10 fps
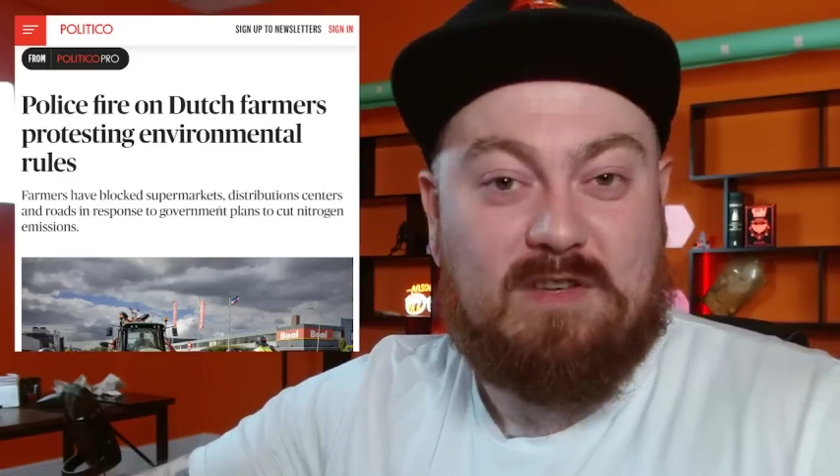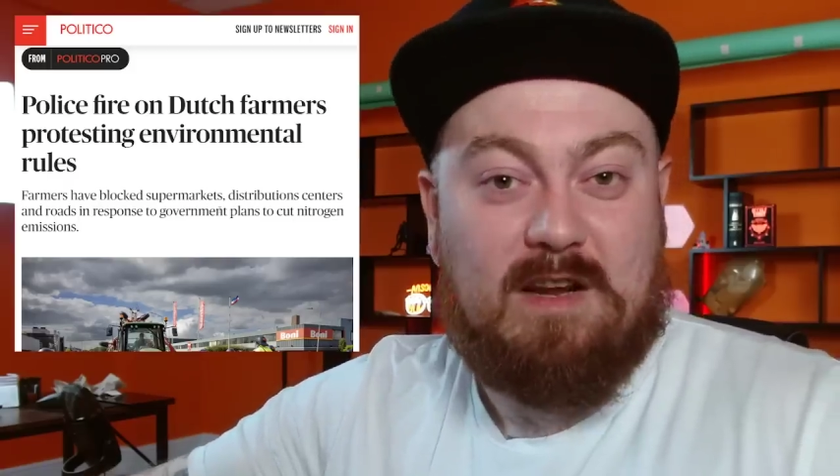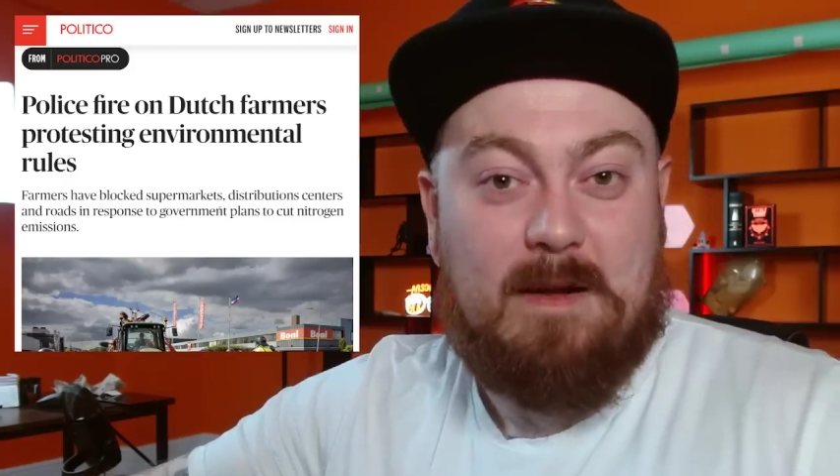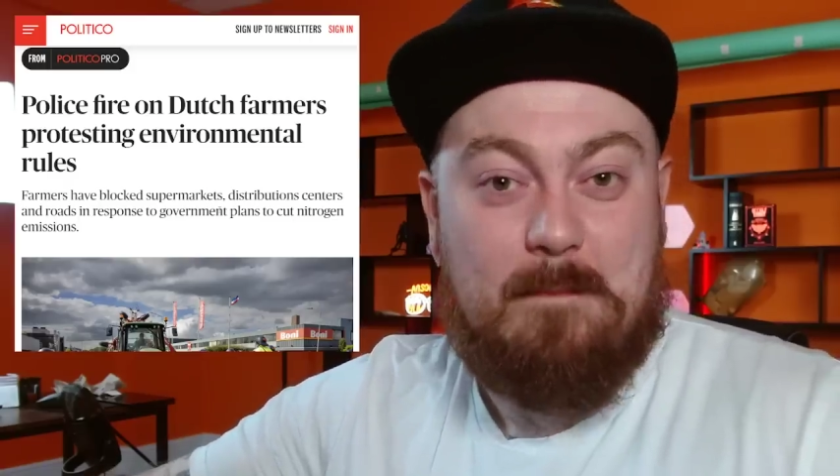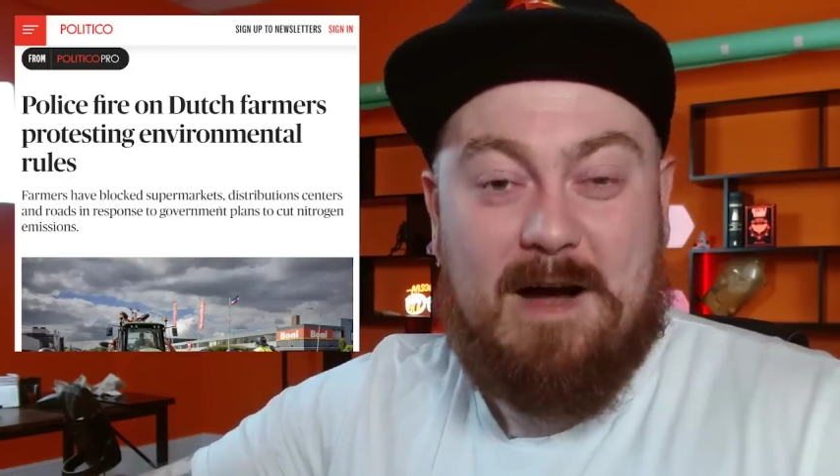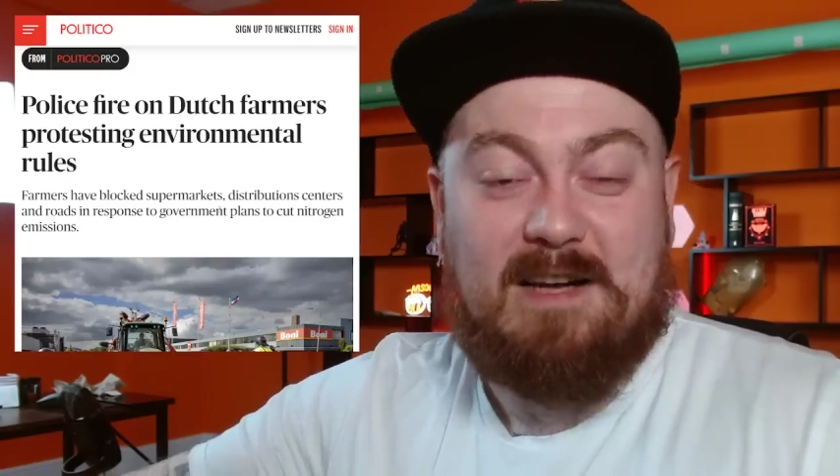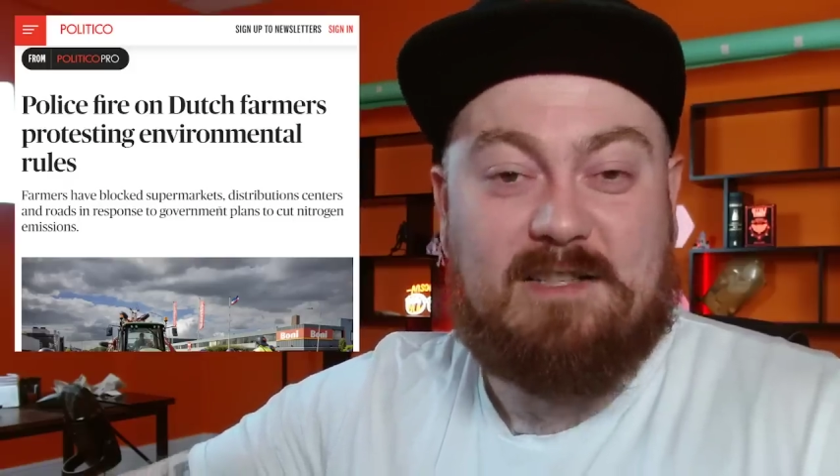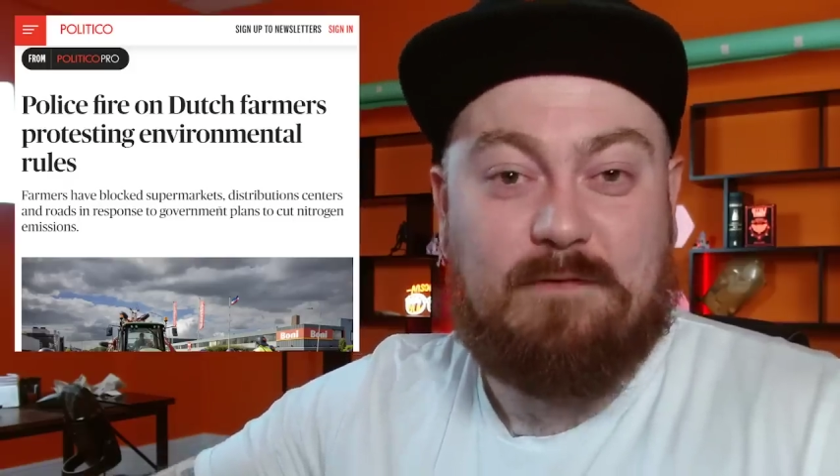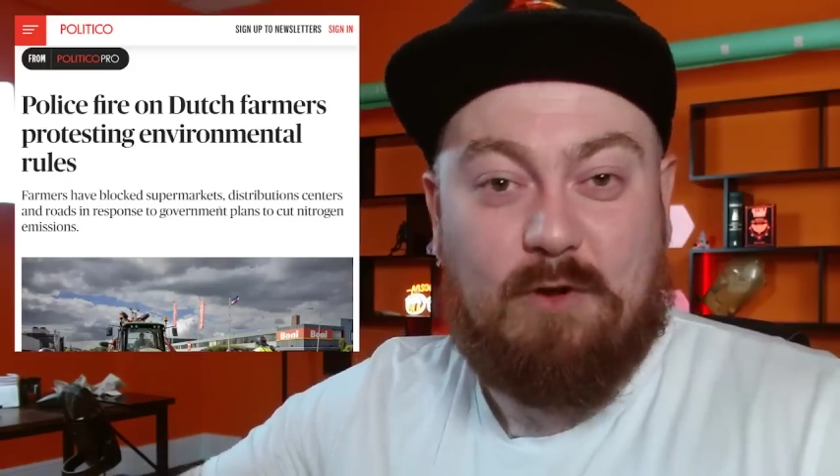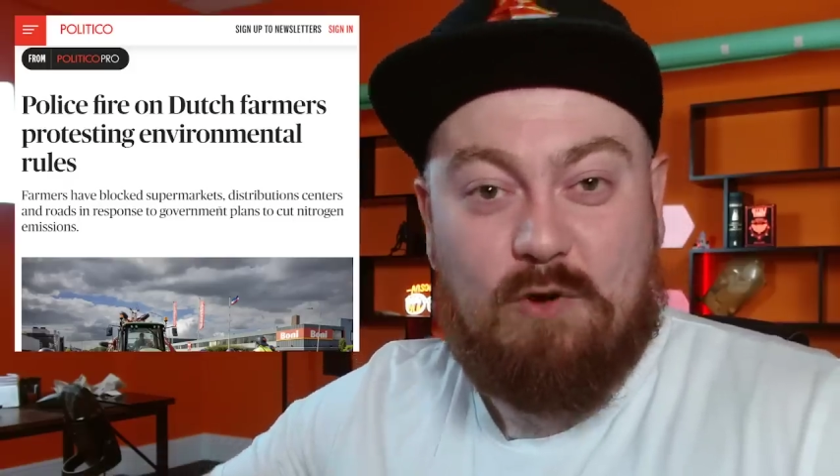in a
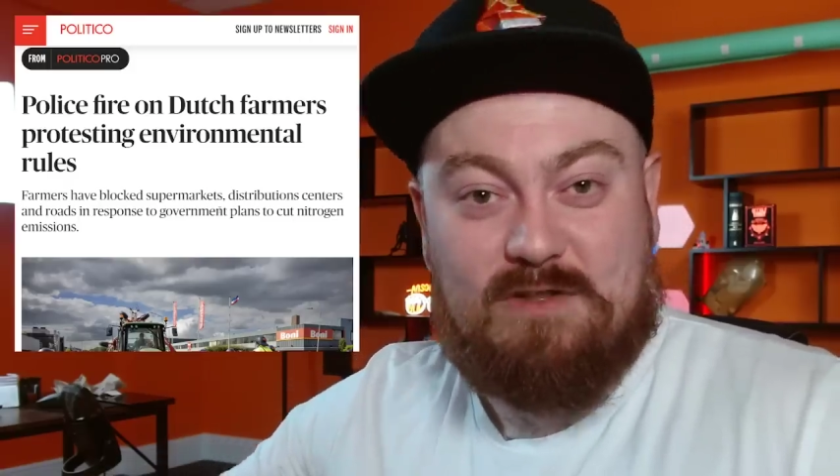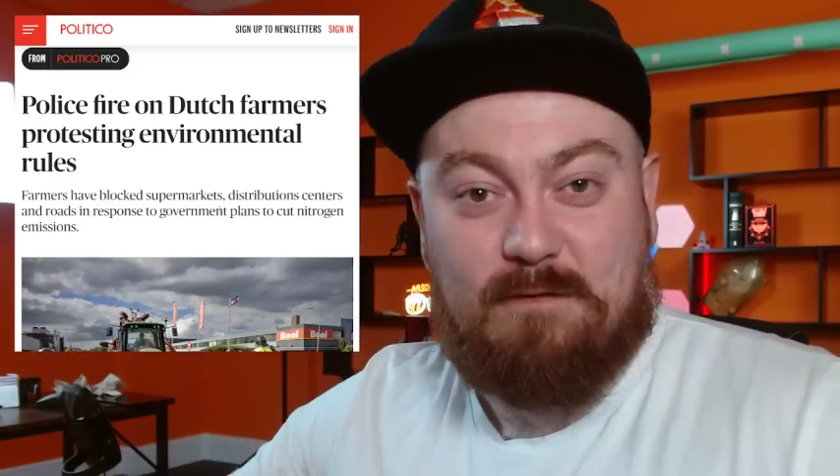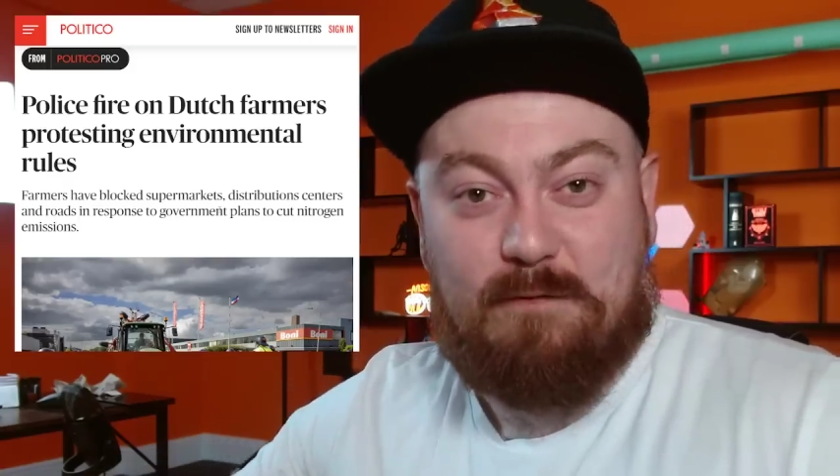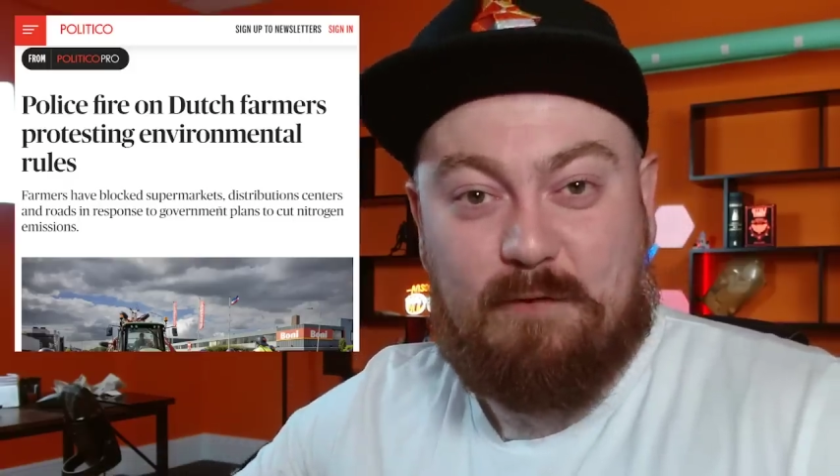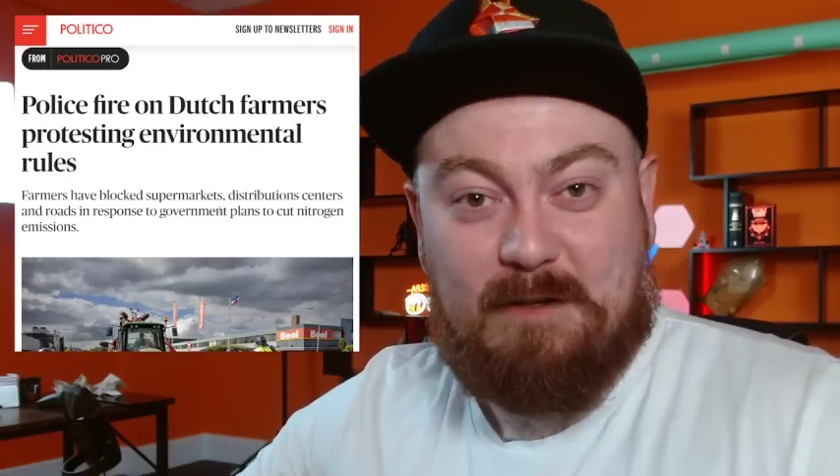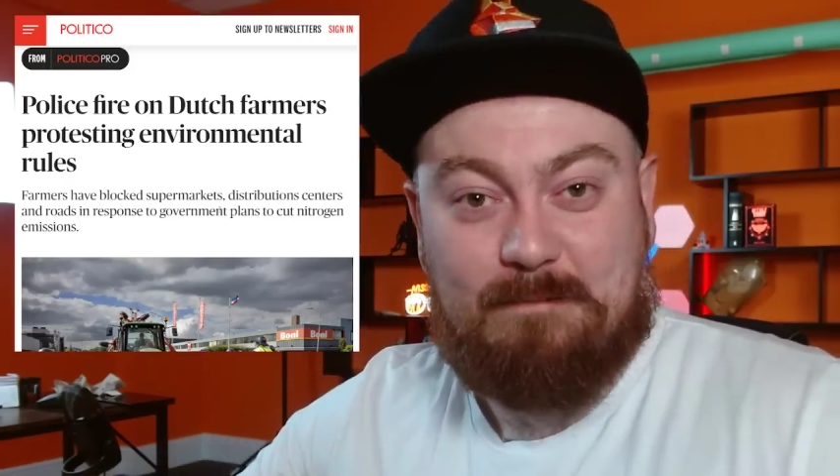massive loss of freedom.